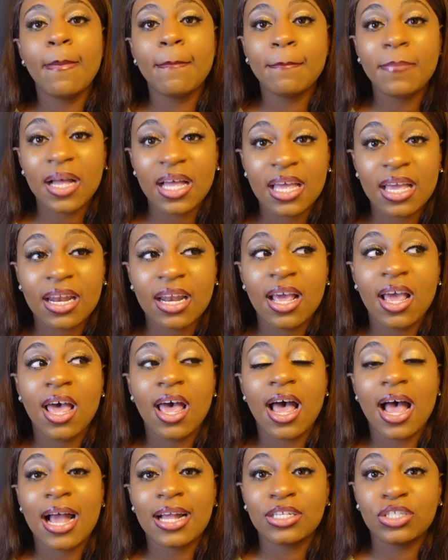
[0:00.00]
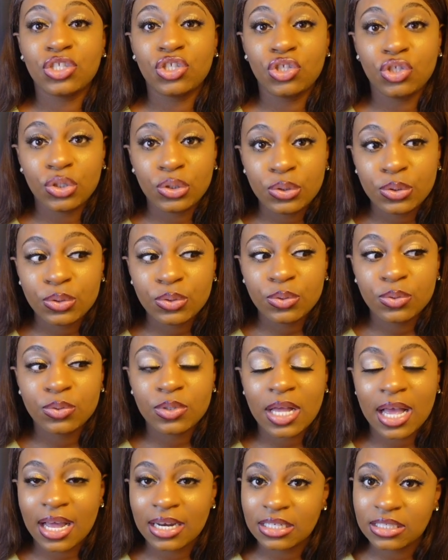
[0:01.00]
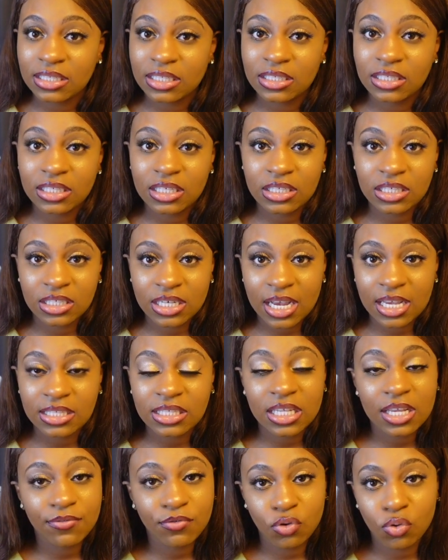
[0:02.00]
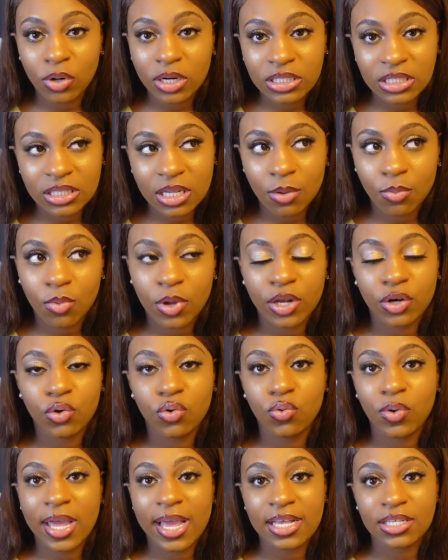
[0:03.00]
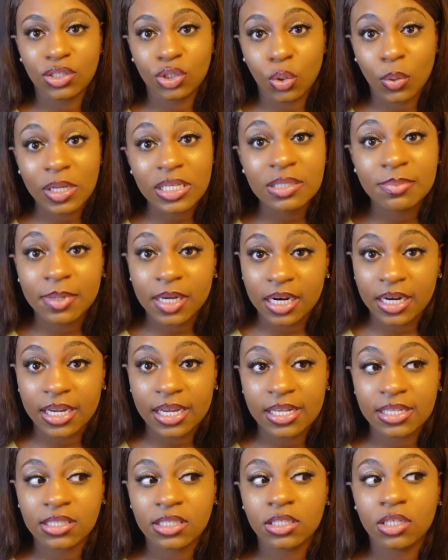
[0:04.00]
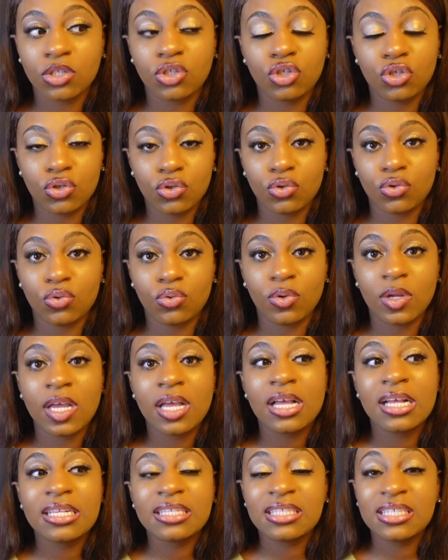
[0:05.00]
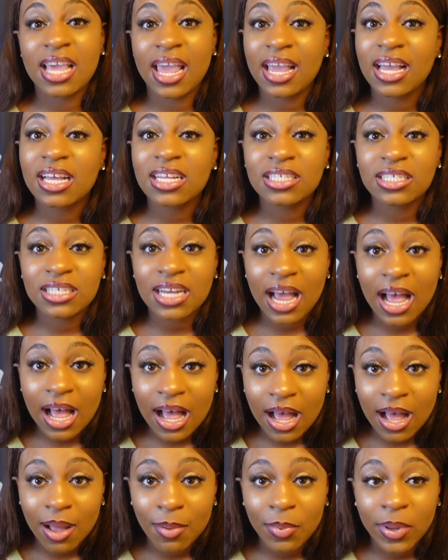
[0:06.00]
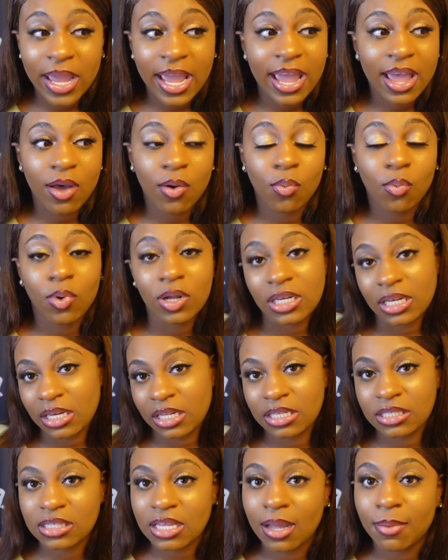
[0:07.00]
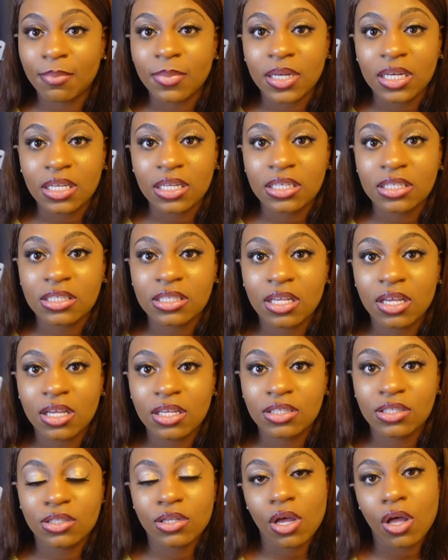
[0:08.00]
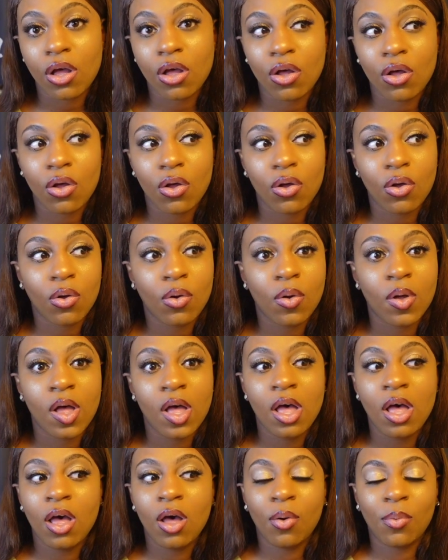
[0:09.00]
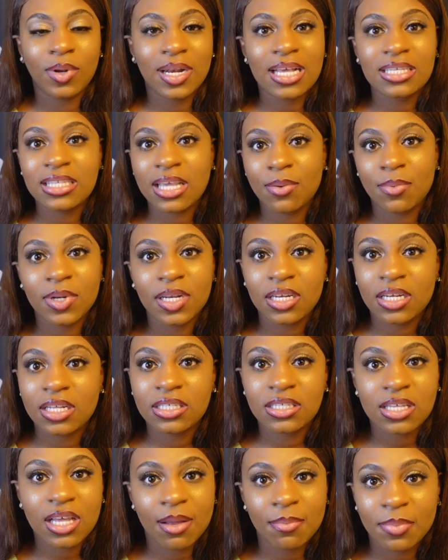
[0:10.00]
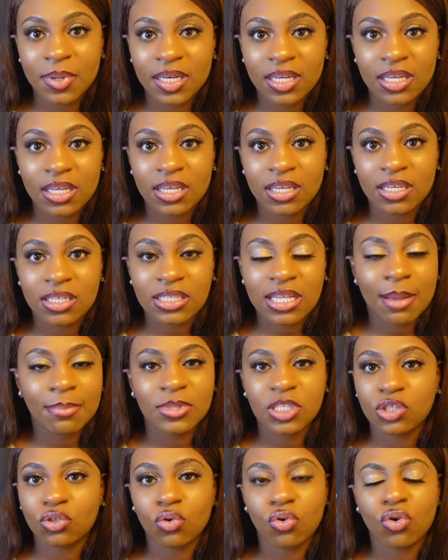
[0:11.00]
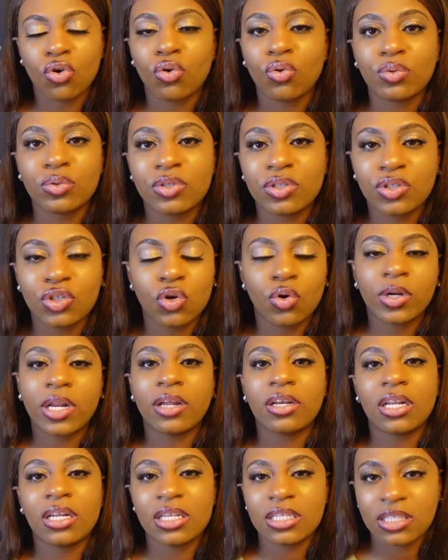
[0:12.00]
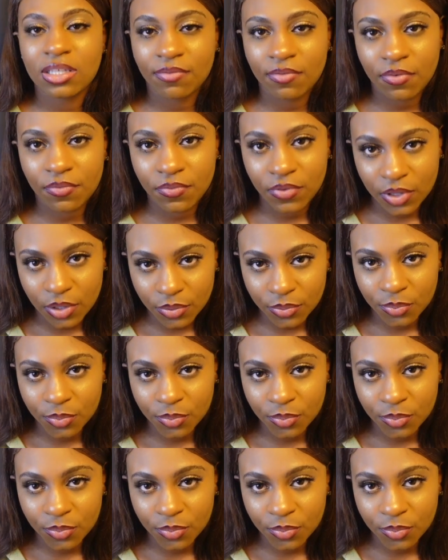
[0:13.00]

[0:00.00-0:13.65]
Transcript: But I do honestly suggest, if you are someone who has no experience, to take a job at one of these companies. So when I say one of these companies, I'm just going to go down a list of a few.